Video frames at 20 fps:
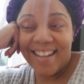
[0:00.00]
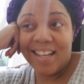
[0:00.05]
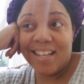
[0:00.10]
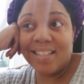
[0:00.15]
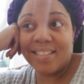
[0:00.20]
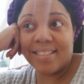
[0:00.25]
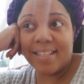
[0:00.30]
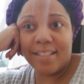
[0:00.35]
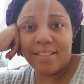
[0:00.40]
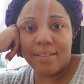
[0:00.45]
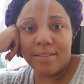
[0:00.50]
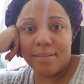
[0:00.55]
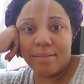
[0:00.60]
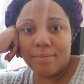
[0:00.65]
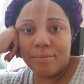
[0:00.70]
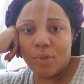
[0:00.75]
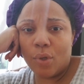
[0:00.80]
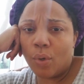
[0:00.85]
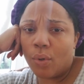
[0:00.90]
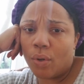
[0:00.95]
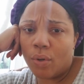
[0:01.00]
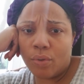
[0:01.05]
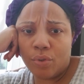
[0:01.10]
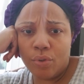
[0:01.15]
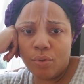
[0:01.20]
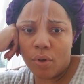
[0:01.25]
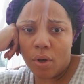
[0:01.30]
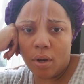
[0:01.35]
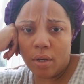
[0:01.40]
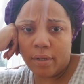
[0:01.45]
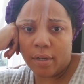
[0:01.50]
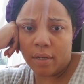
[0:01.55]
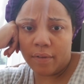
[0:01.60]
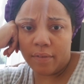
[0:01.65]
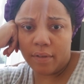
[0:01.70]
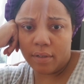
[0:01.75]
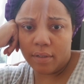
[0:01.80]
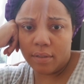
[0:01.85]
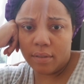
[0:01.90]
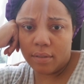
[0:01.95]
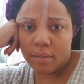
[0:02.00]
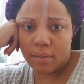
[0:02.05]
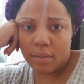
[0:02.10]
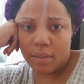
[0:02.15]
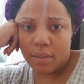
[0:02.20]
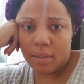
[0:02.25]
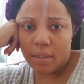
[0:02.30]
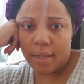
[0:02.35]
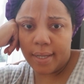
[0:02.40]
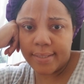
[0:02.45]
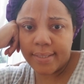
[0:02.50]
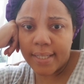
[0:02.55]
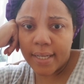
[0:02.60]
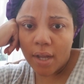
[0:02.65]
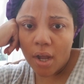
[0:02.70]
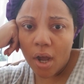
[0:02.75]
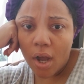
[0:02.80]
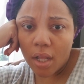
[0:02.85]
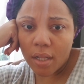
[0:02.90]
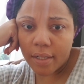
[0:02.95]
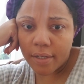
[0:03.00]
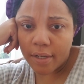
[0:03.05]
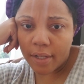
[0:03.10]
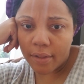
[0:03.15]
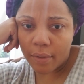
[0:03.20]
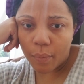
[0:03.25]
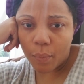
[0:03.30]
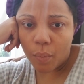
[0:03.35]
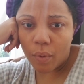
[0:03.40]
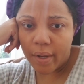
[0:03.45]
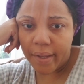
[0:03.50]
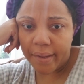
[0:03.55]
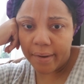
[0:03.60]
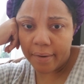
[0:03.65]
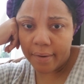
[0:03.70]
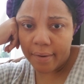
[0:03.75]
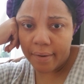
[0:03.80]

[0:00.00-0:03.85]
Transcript: He said, no, you call another. I said, call another what?